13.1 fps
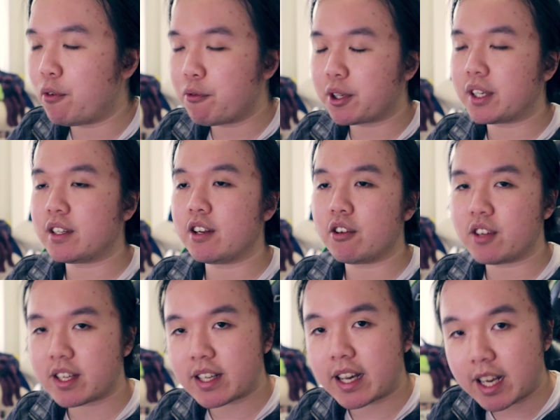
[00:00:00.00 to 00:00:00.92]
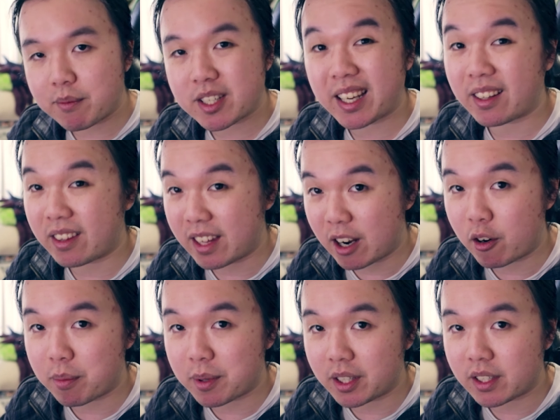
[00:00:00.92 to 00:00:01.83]
before we continue, yes, I am saying
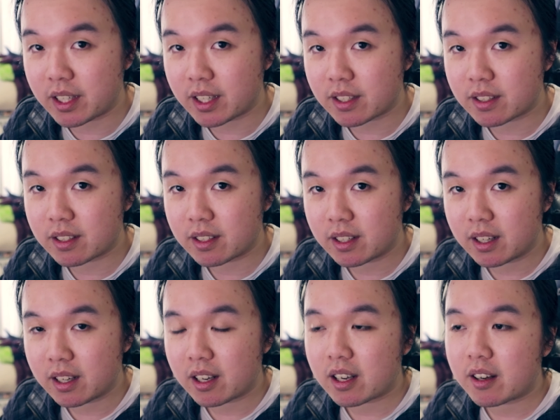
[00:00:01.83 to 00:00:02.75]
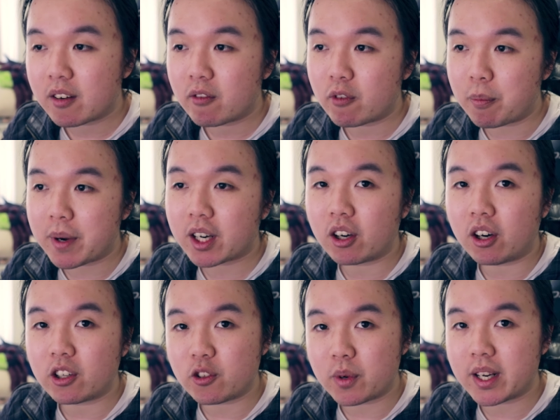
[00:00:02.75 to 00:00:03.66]
their abilities. Rebecca
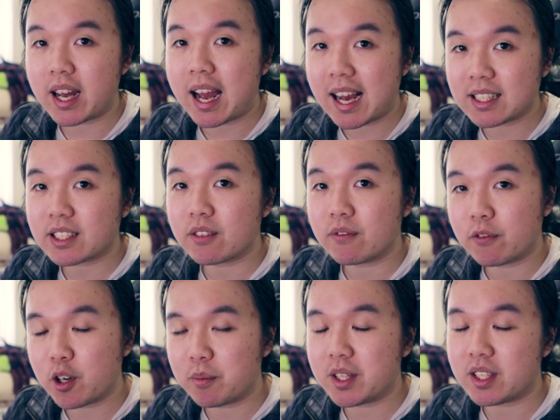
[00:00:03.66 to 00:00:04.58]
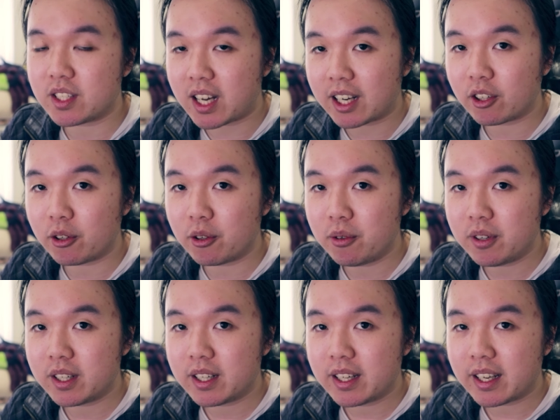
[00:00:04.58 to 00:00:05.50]
on Twitter has confirmed that
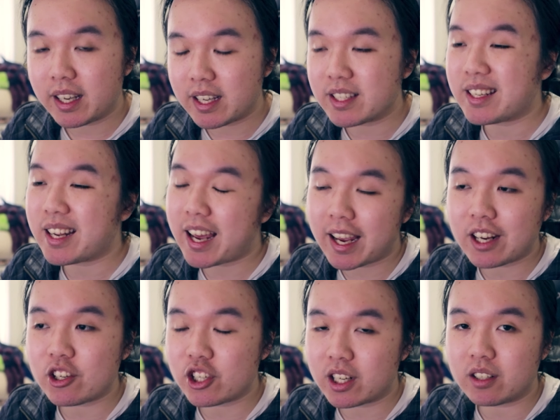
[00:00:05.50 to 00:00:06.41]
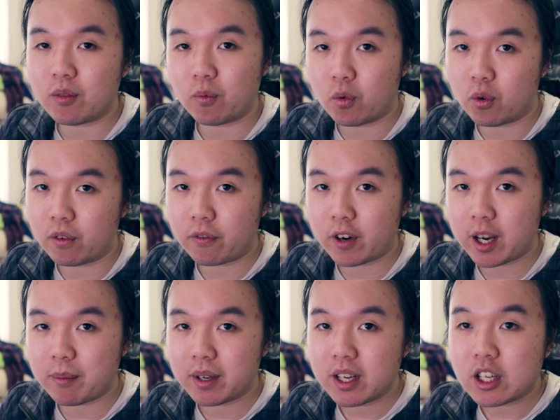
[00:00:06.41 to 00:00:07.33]
Xaku is an A-gendered
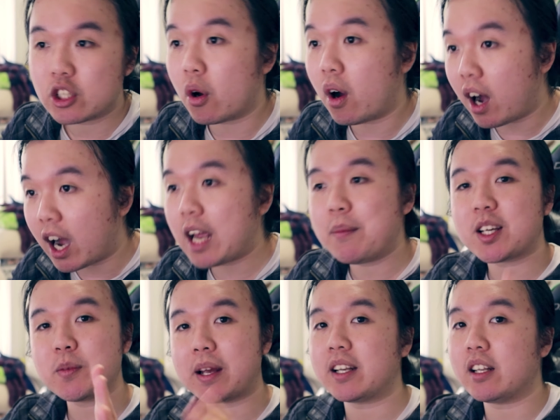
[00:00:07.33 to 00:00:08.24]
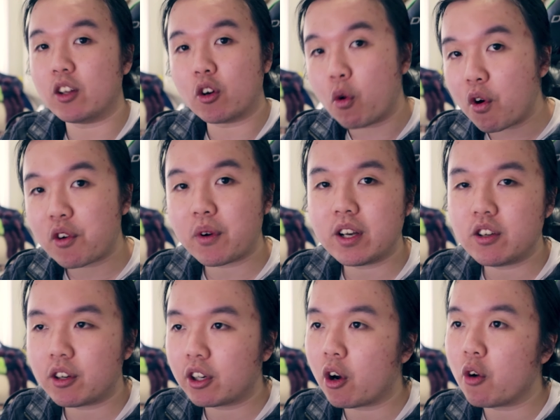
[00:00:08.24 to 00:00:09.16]
Warframe, so I am expecting the quarterly
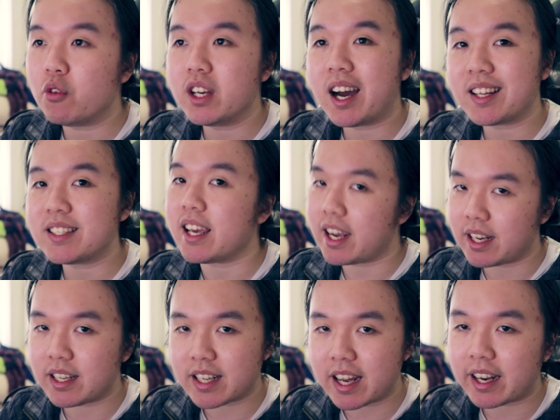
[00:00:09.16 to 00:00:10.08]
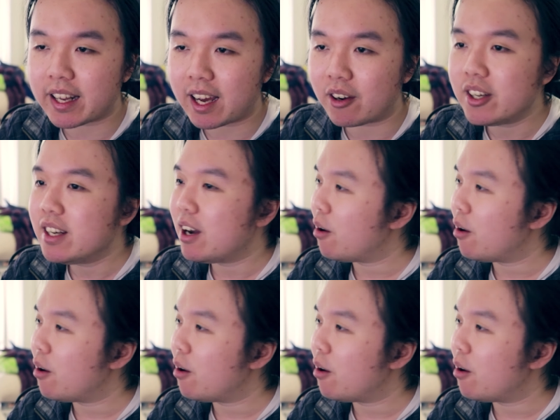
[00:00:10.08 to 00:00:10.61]
to go nuts any day now.